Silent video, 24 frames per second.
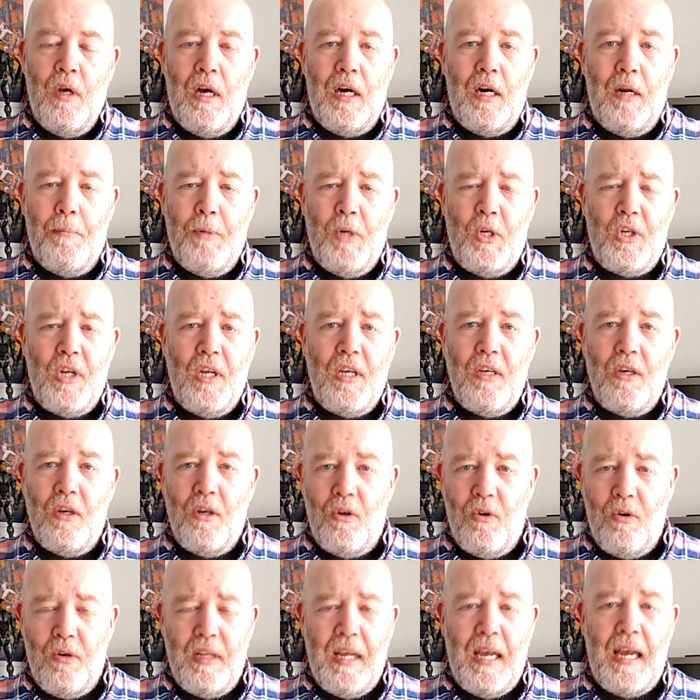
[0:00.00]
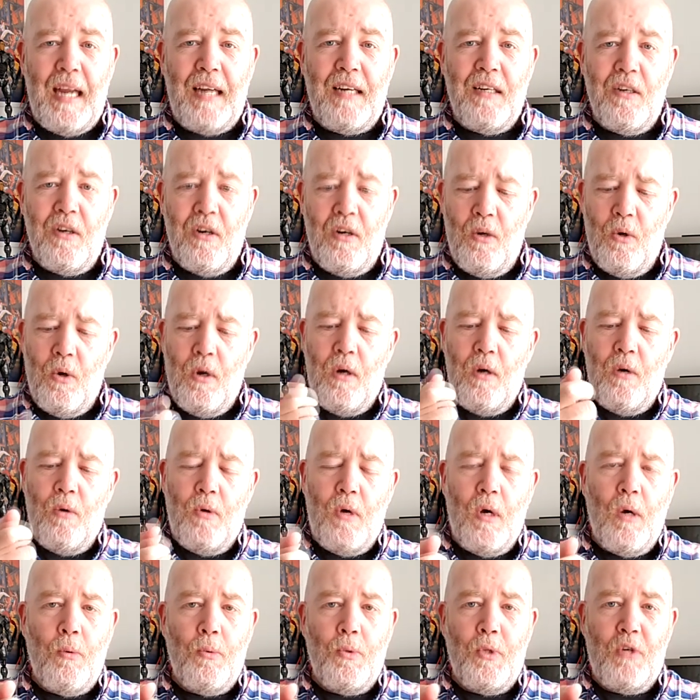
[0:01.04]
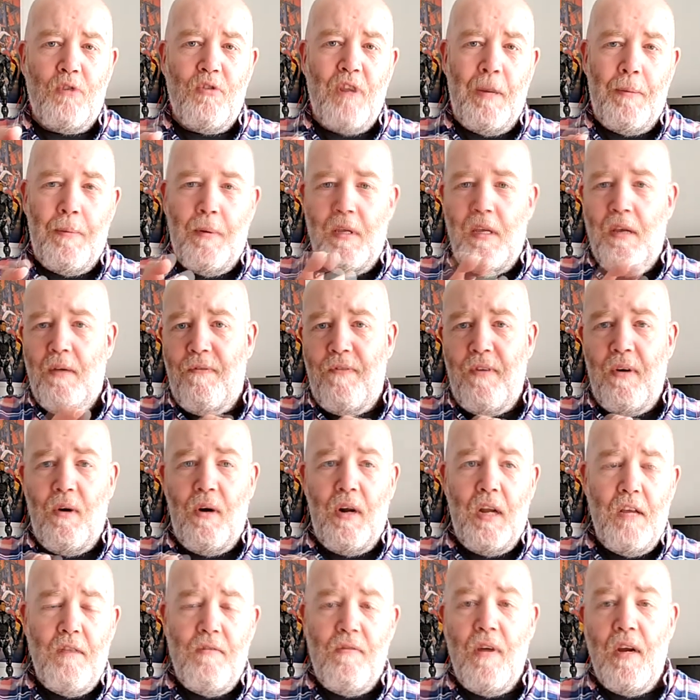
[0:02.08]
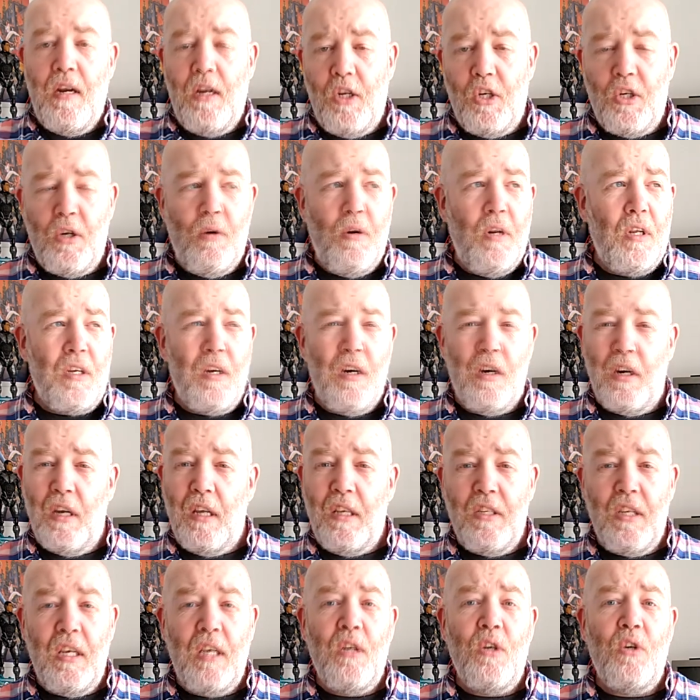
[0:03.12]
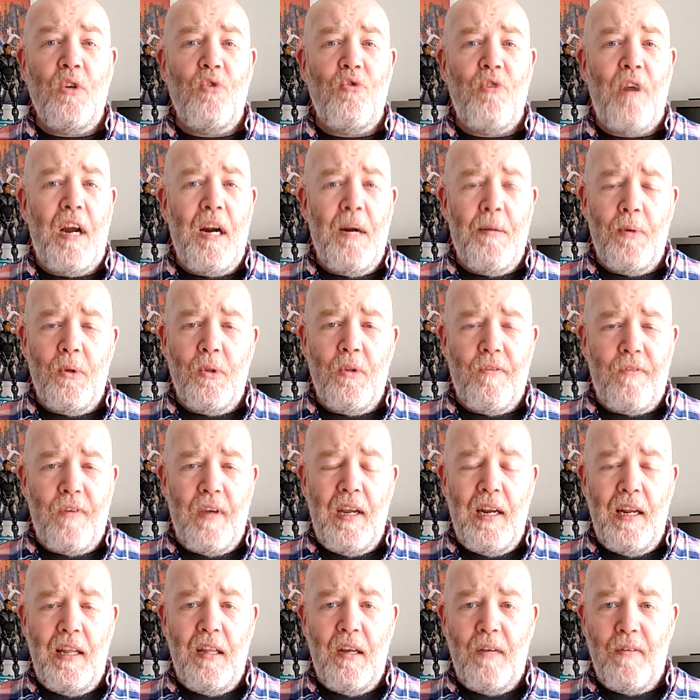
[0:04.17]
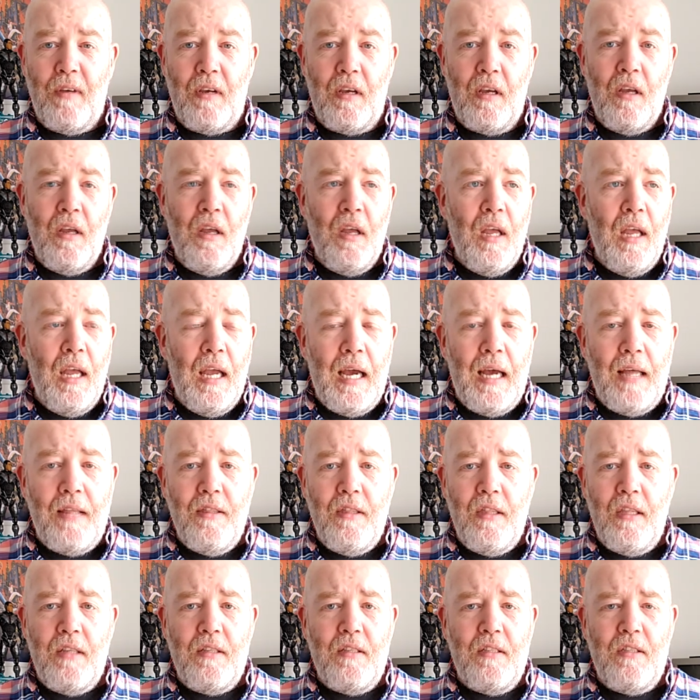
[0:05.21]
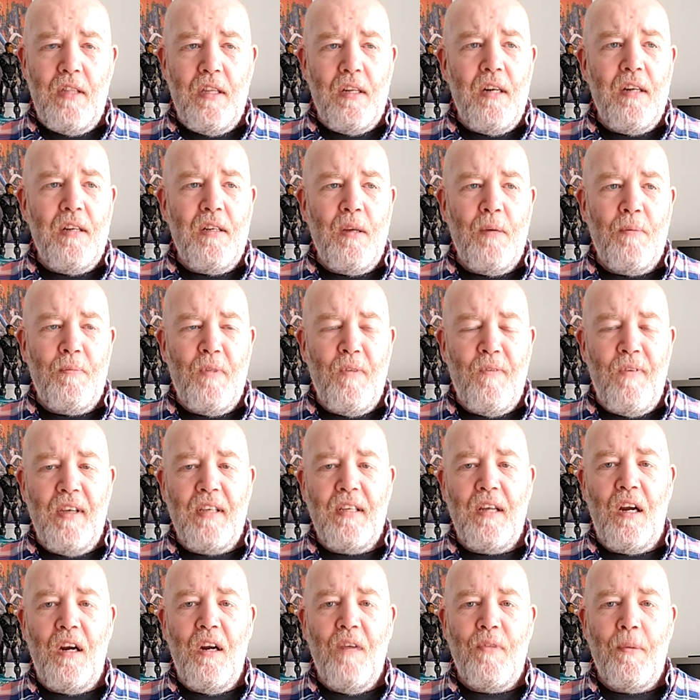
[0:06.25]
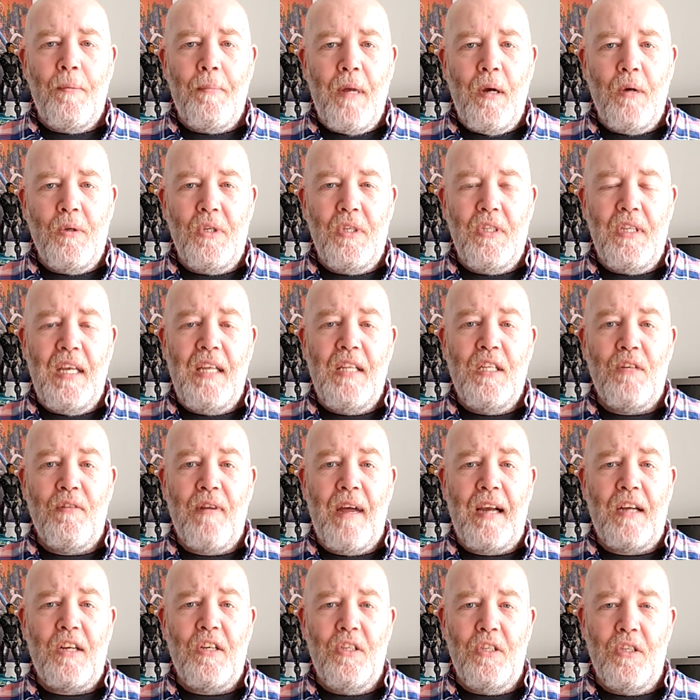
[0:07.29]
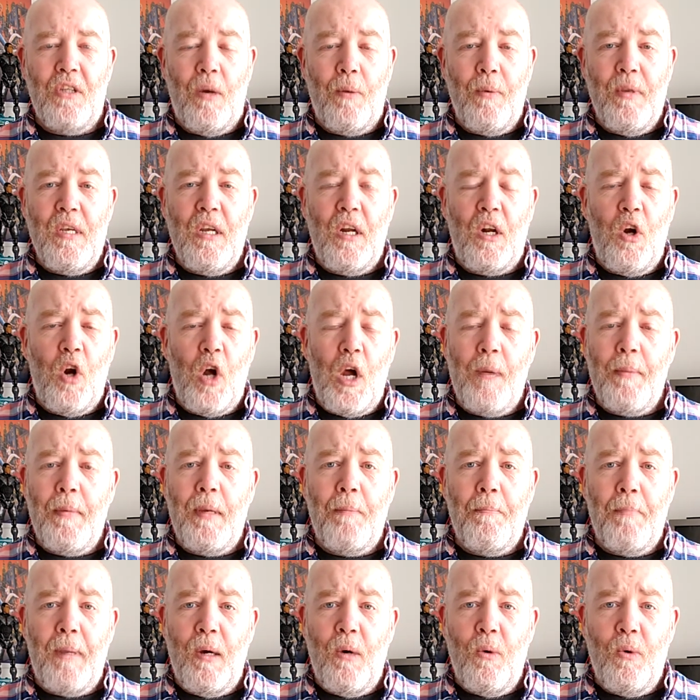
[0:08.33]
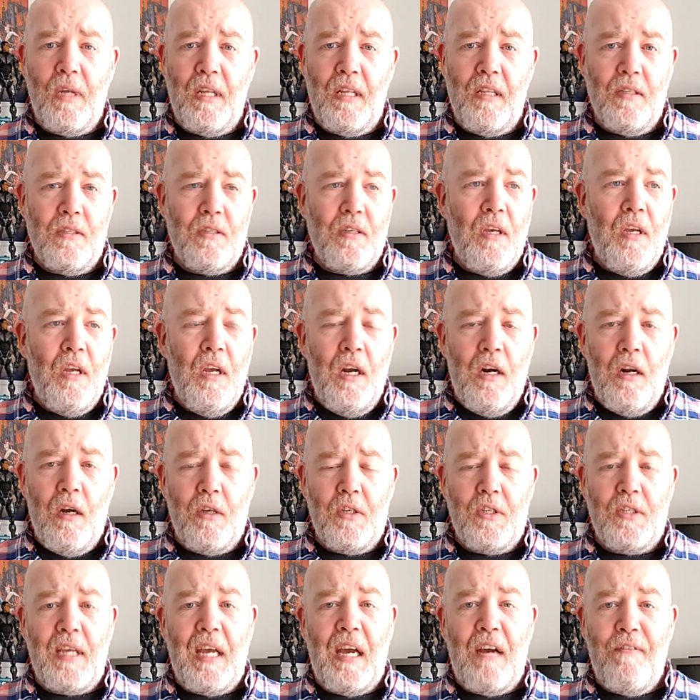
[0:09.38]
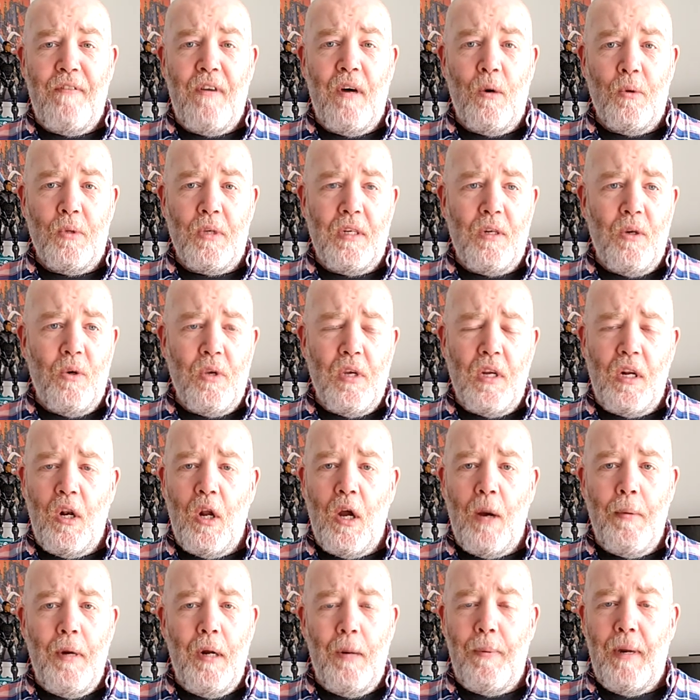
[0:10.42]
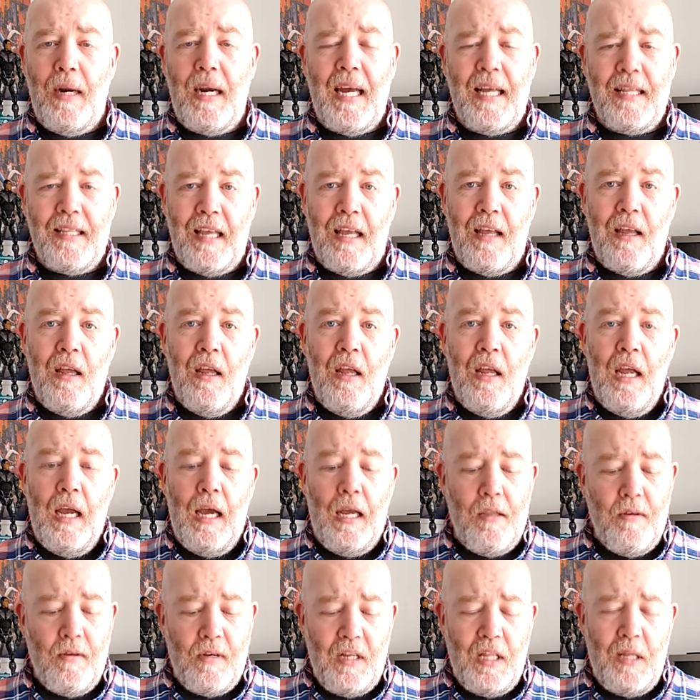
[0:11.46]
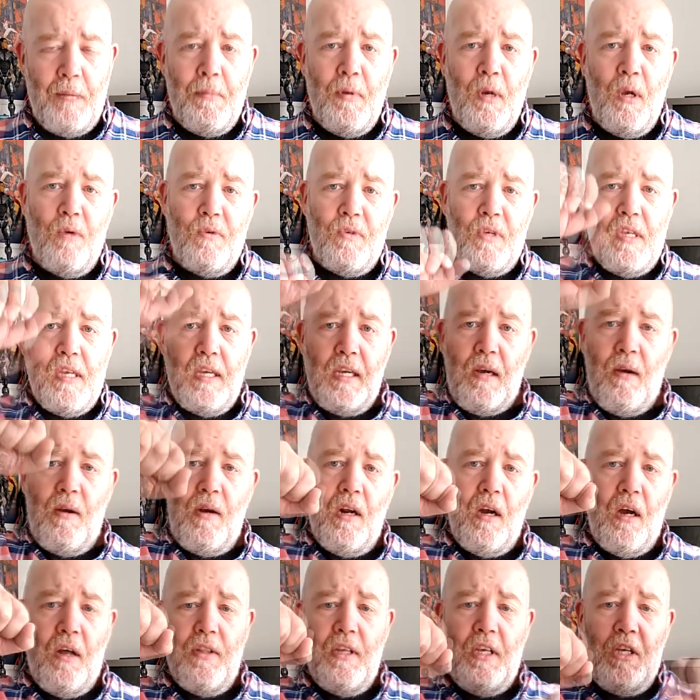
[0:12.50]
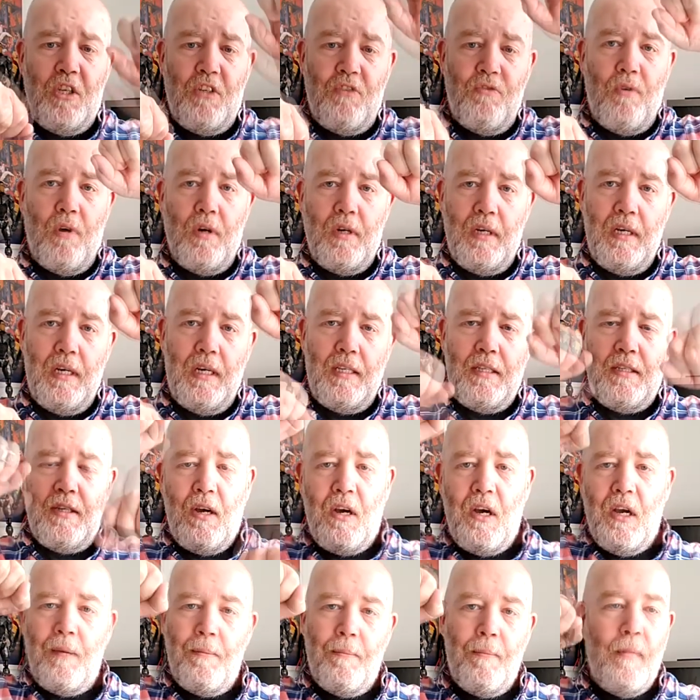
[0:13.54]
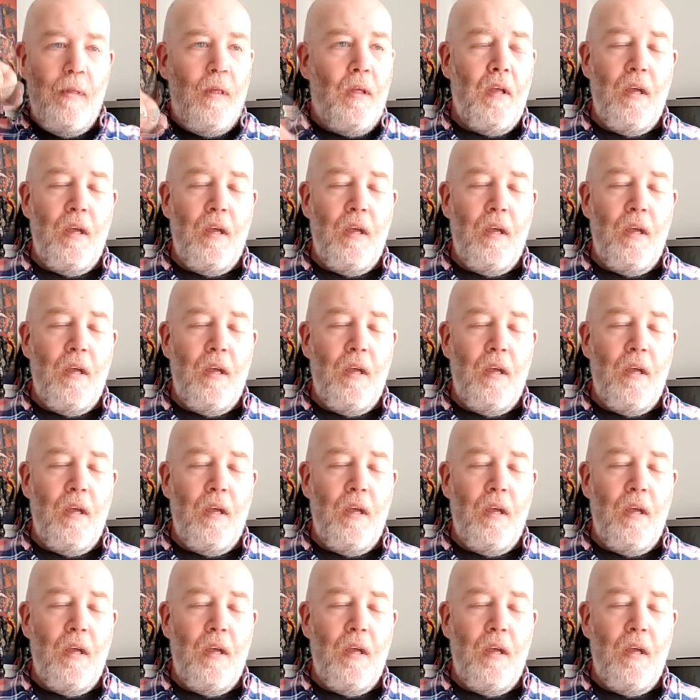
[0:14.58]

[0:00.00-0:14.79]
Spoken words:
on a machine gun or on a handgun. You'll hold the grip, and you feel like you're really shooting a gun. It's incredible, the feeling of it. And the things that I love the most is the interactions, like when you're climbing buildings, like scaffolding, or you're climbing up a ladder, and you've got the moves, and you're going like this, wrong at a time.